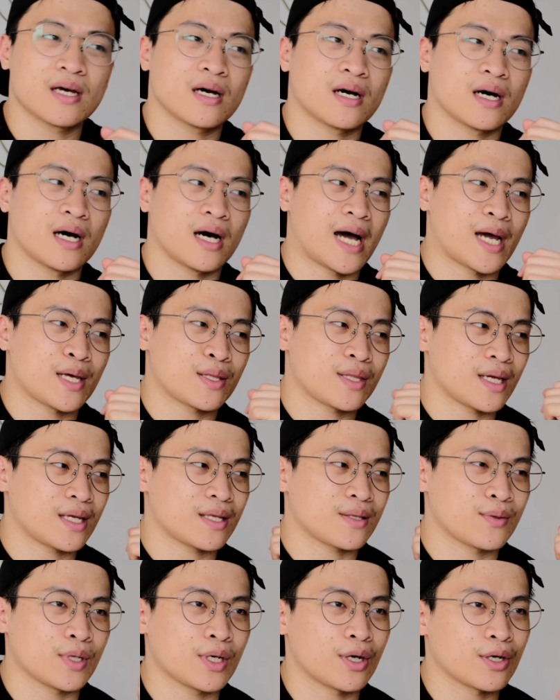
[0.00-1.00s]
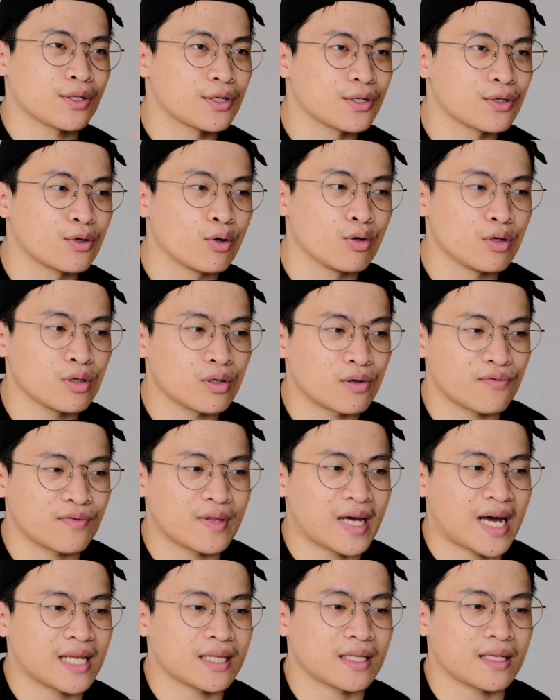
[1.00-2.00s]
I think the other goal of
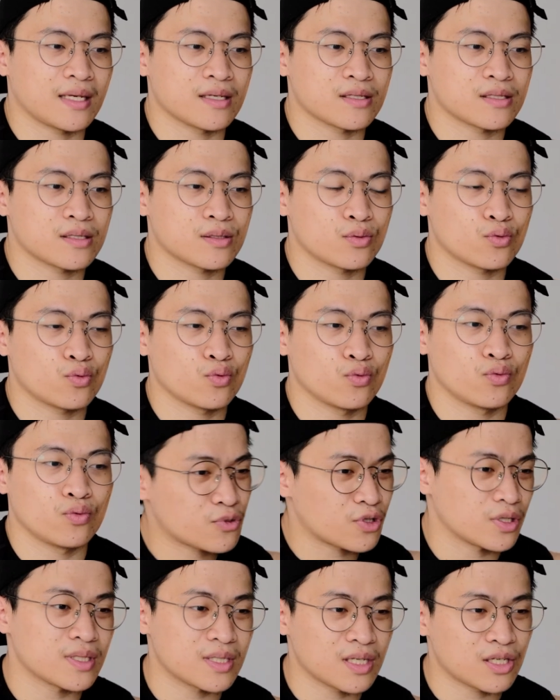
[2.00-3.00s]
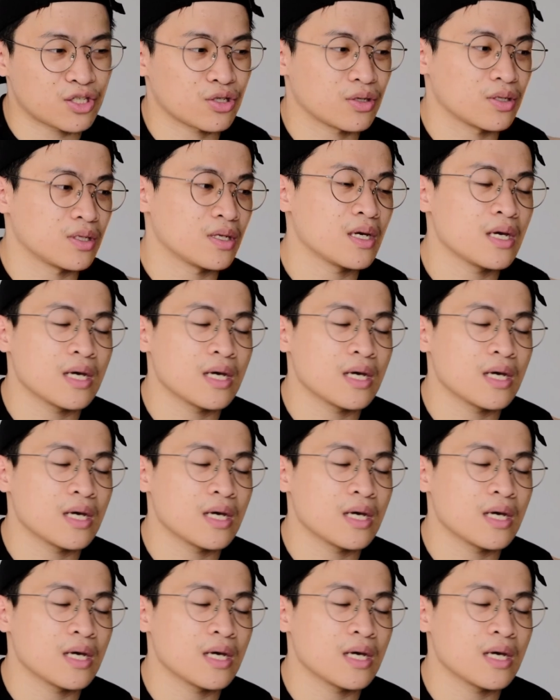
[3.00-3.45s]
that is to transition